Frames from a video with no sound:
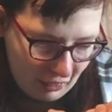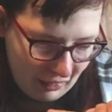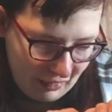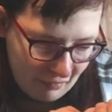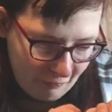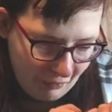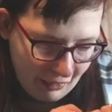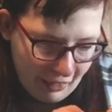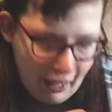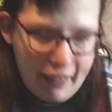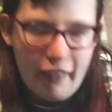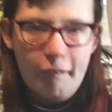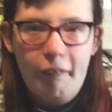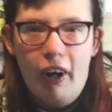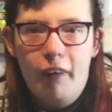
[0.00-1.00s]
glittery,
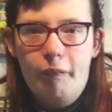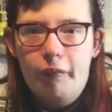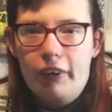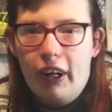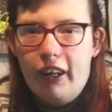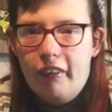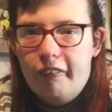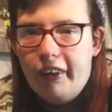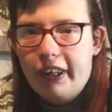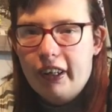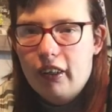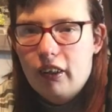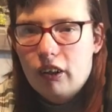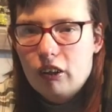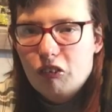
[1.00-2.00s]
and a purple
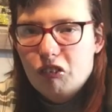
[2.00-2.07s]
glittery.